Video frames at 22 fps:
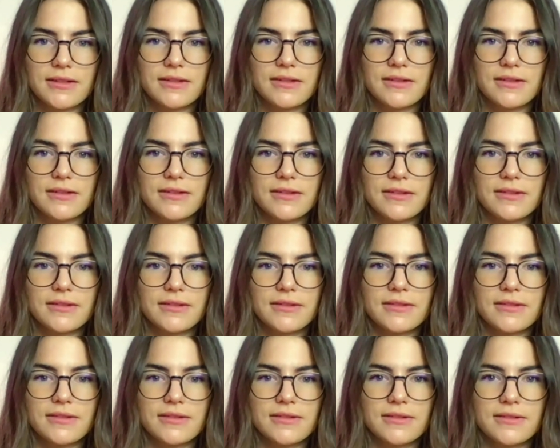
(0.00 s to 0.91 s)

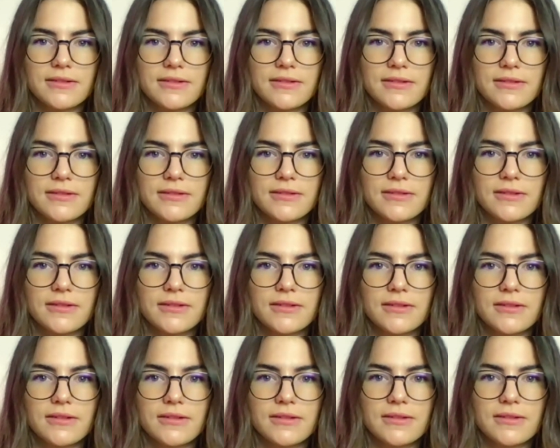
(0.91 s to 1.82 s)

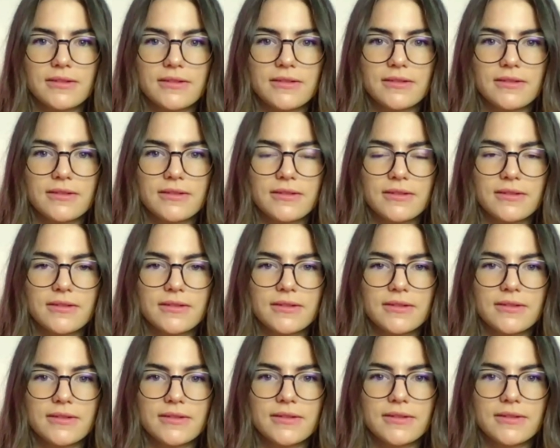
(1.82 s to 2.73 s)

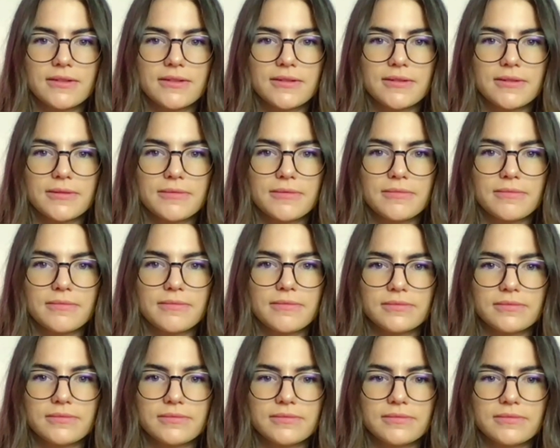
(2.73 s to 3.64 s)

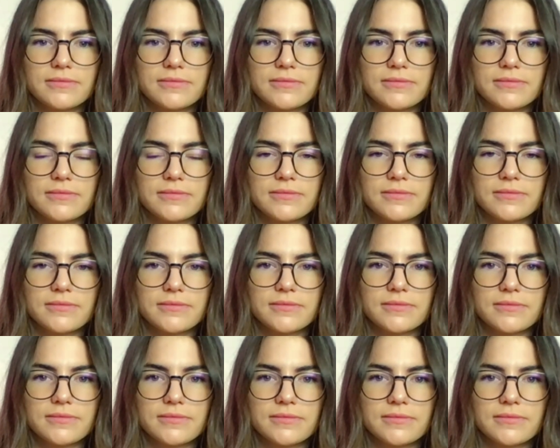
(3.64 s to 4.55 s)

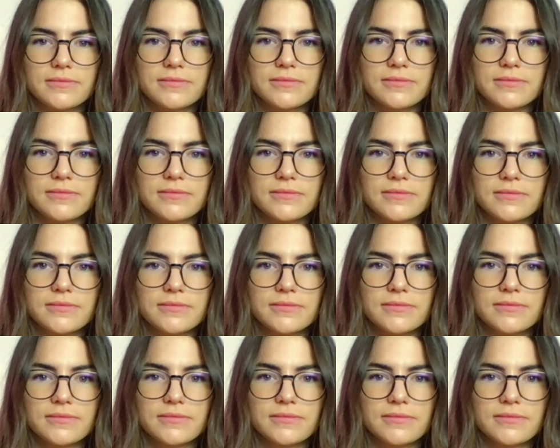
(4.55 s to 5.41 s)
The person shown says nothing.